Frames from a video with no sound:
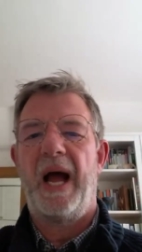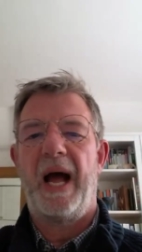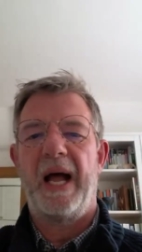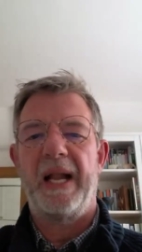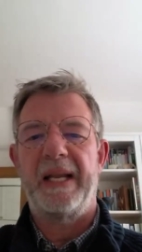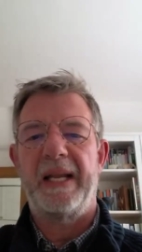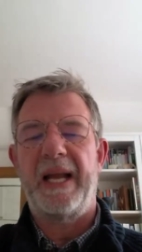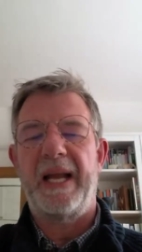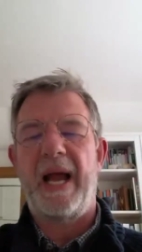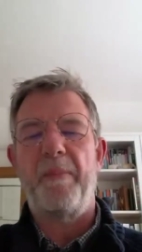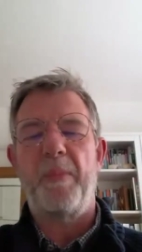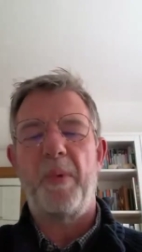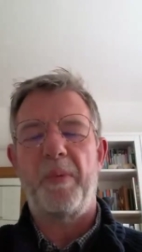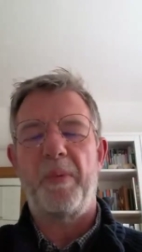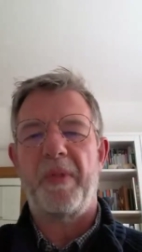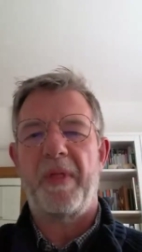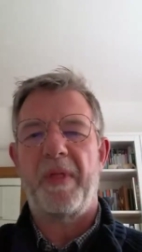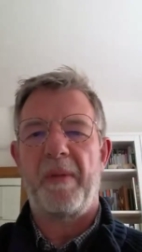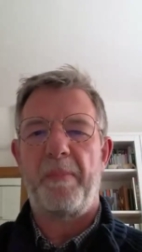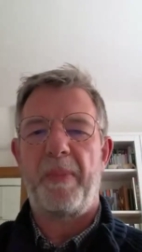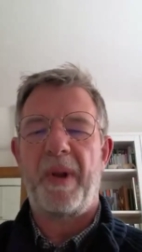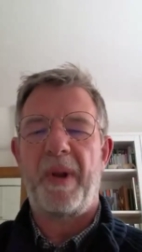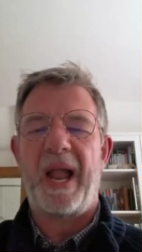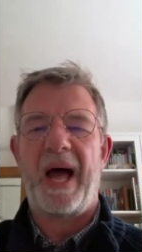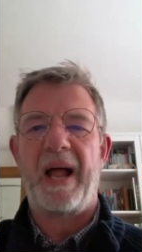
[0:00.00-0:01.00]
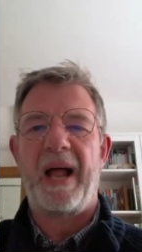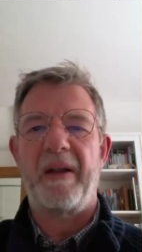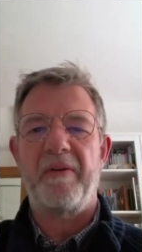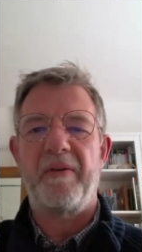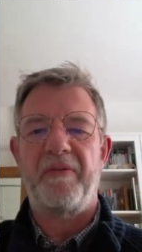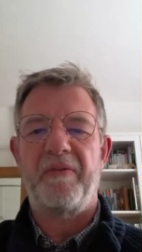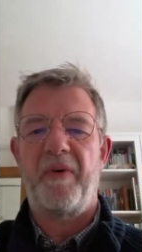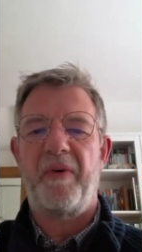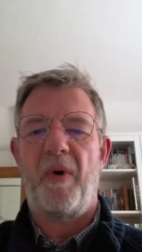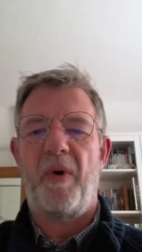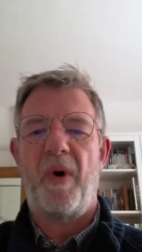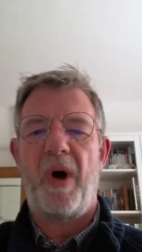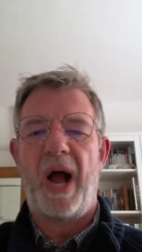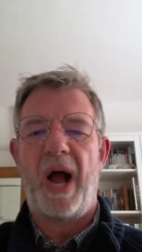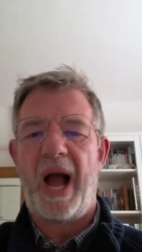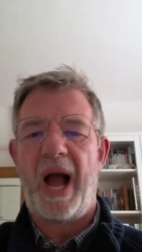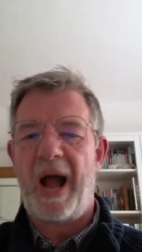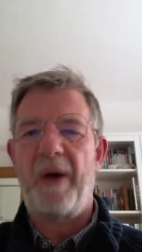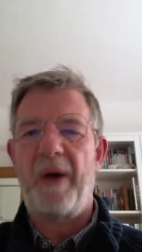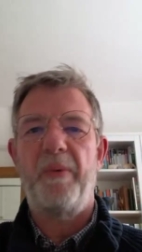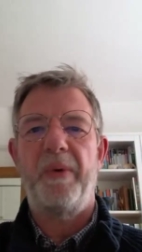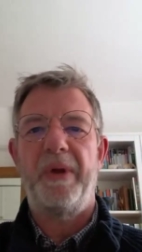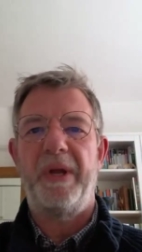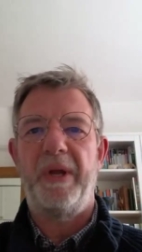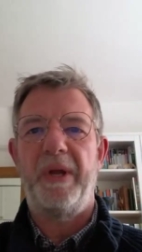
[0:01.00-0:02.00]
and come up with a plan for
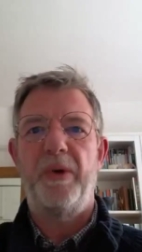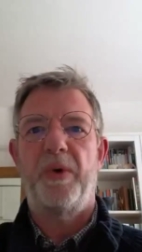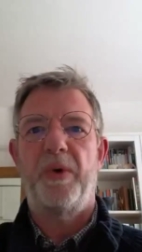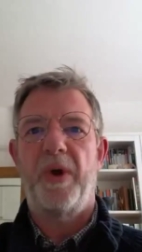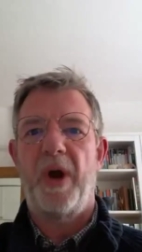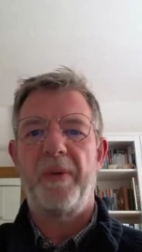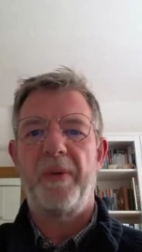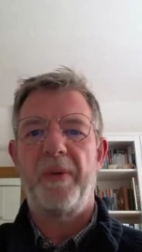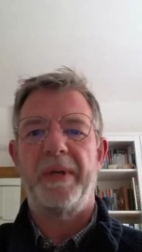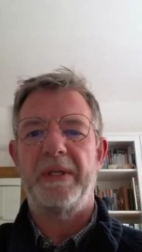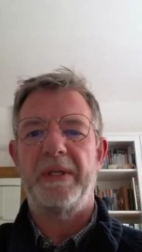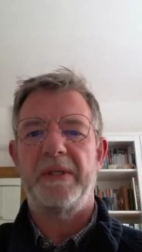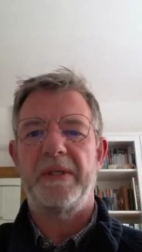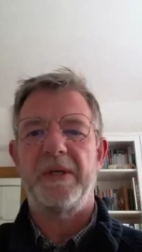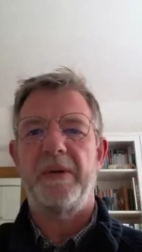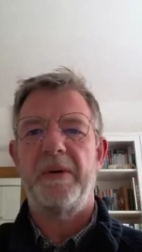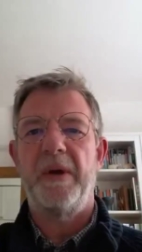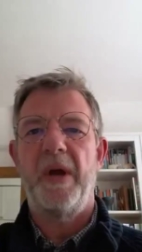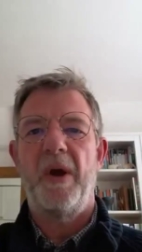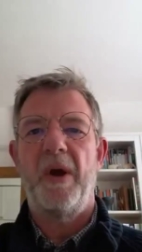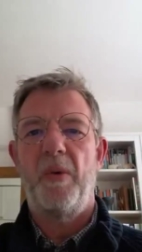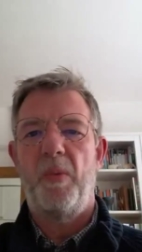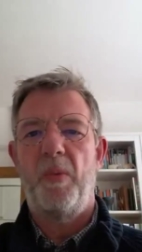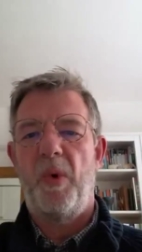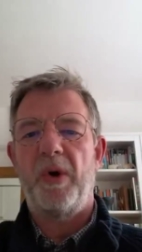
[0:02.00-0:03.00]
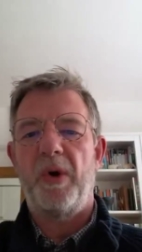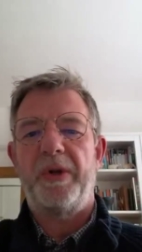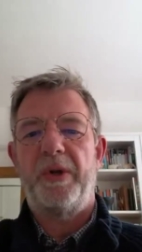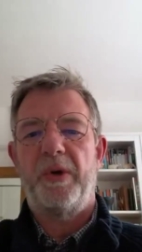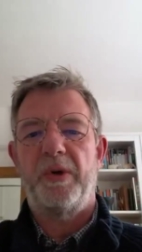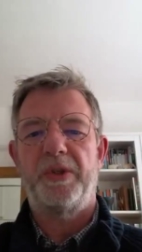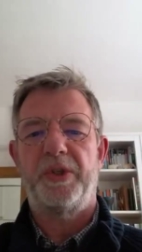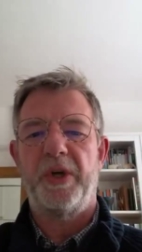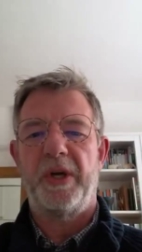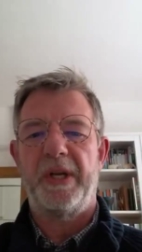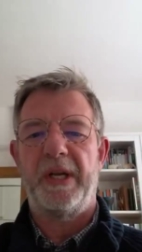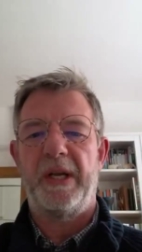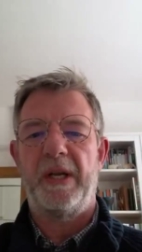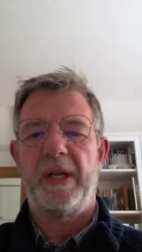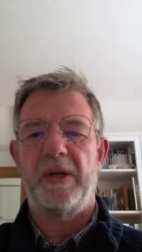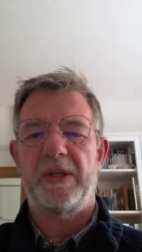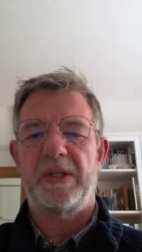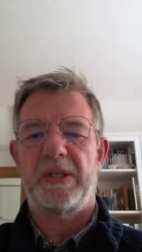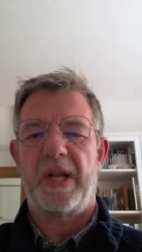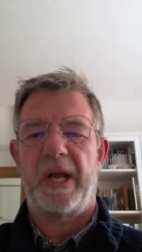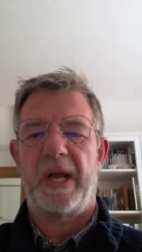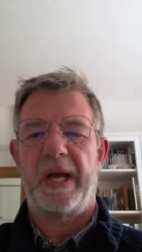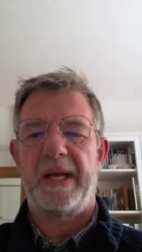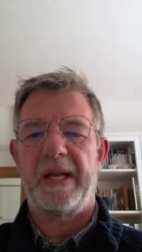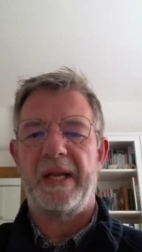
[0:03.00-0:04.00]
how you go into what your journey
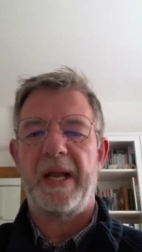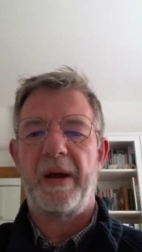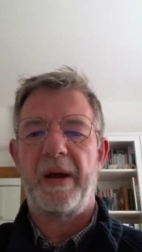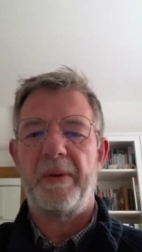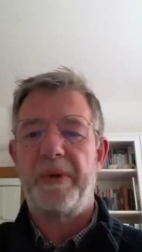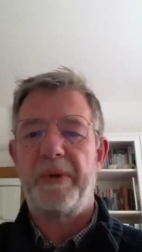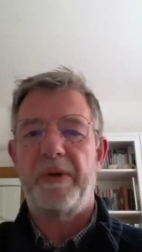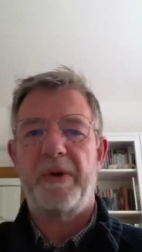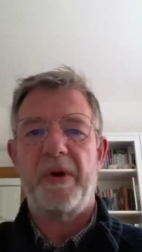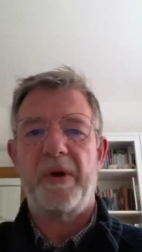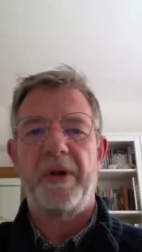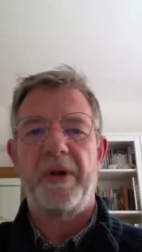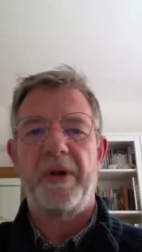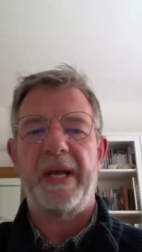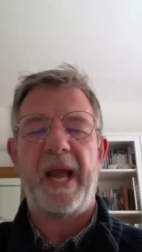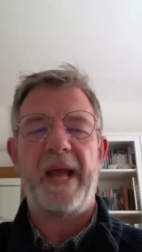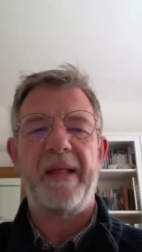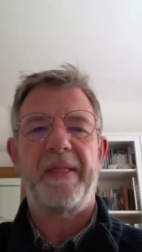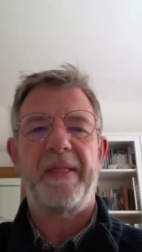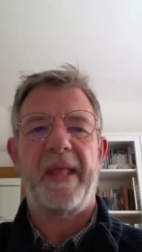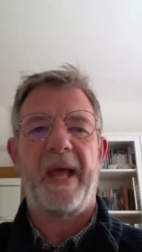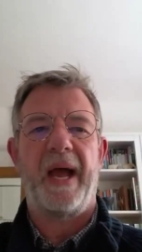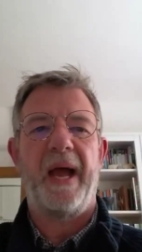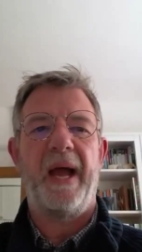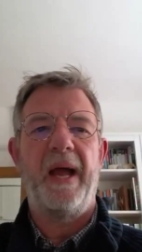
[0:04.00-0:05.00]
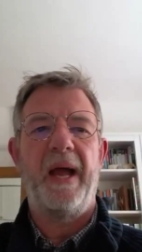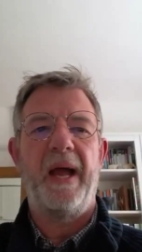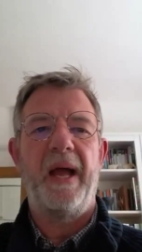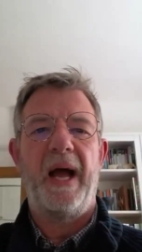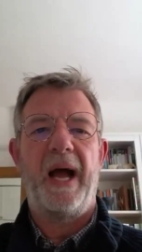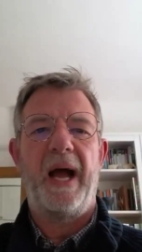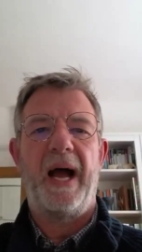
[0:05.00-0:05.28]
looks like and how you're going to get there.